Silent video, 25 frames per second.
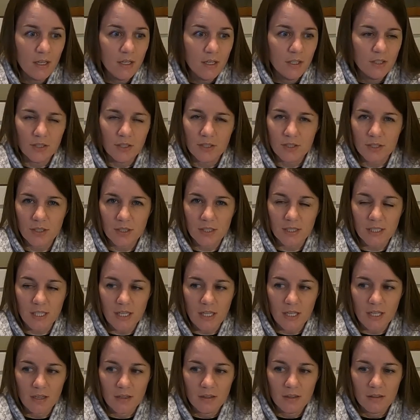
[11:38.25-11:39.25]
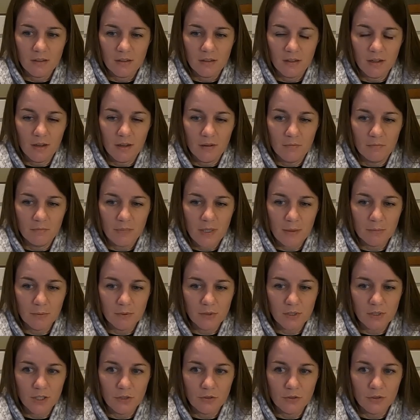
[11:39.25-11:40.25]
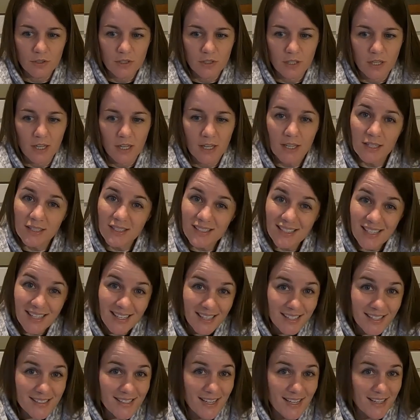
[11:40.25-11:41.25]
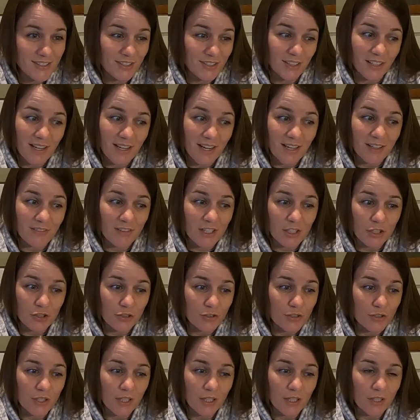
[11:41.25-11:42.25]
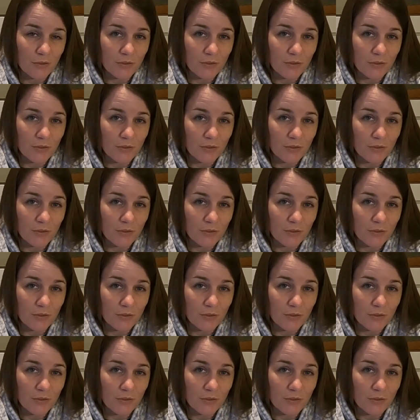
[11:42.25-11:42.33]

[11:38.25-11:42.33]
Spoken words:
just to see people's interest in it, because it is actually kind of interesting.